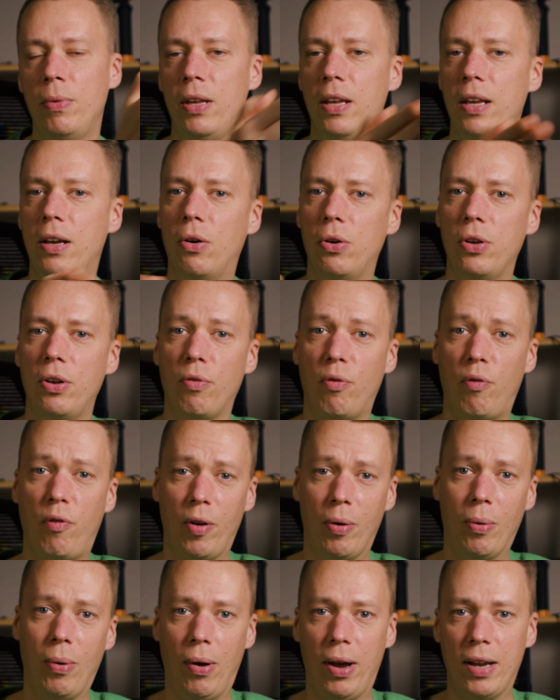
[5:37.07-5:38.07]
You got your
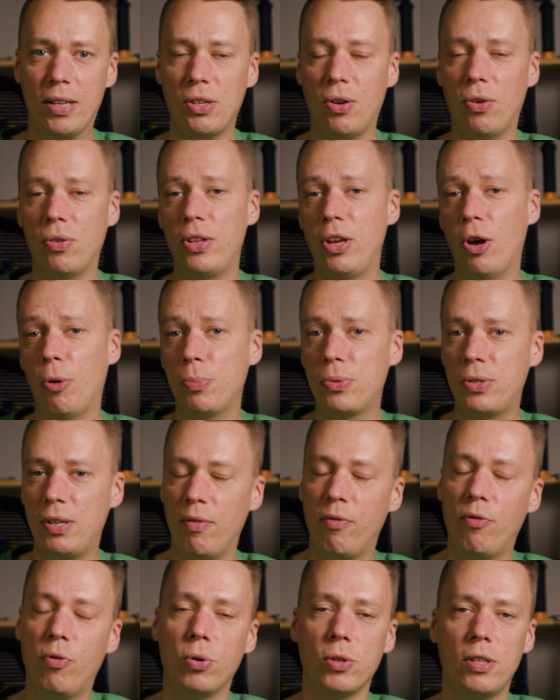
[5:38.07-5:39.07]
fill light on the
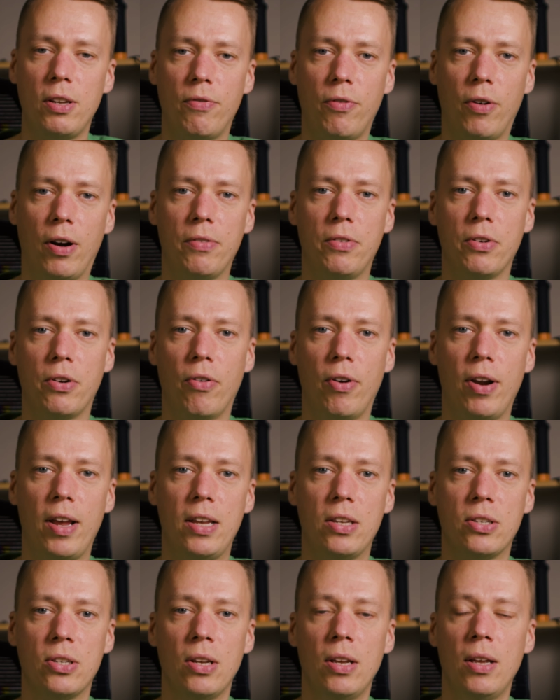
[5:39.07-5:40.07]
opposite 45
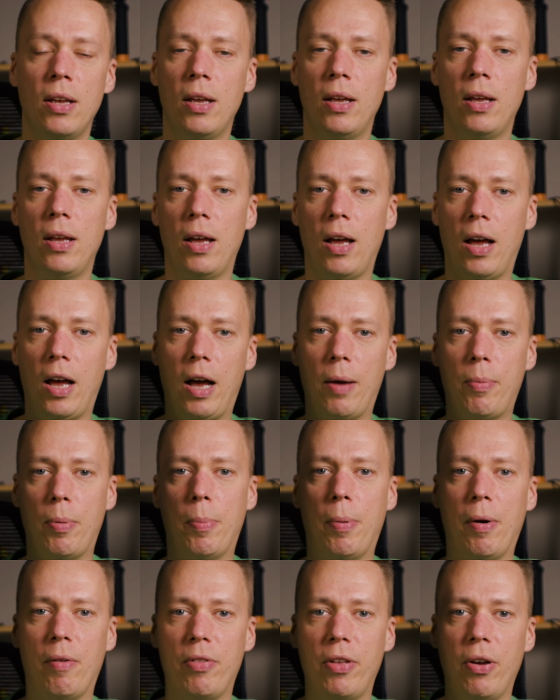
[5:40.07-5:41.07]
degrees up
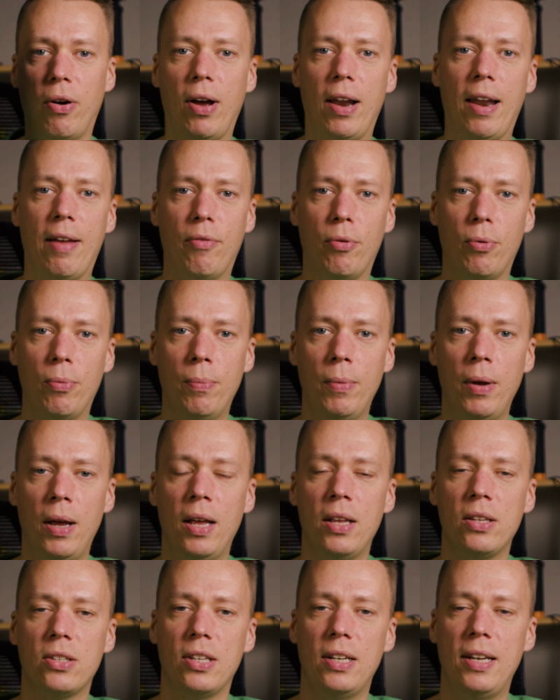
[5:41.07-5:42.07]
above the eye level.
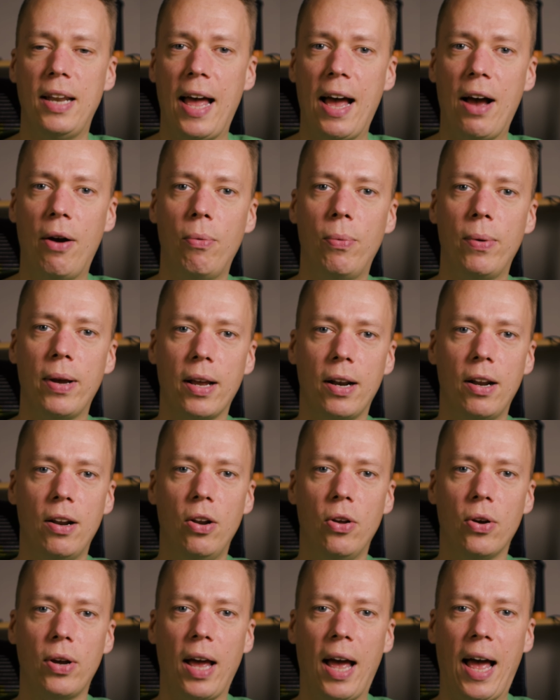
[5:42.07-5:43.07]
So now we're going to
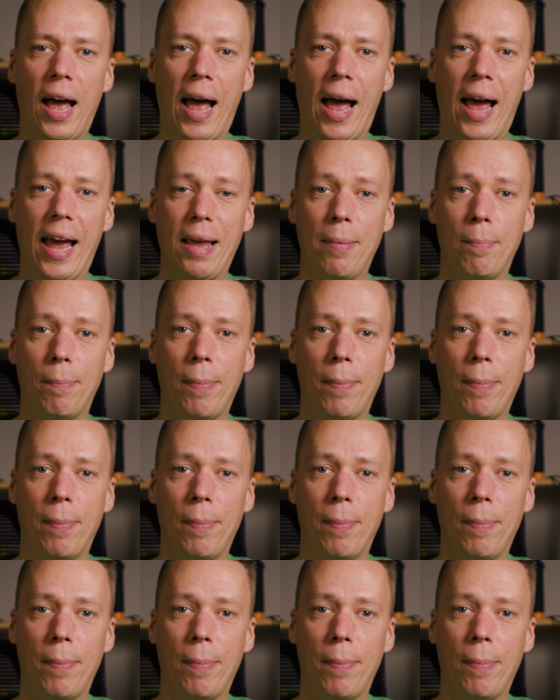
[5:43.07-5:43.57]
look at a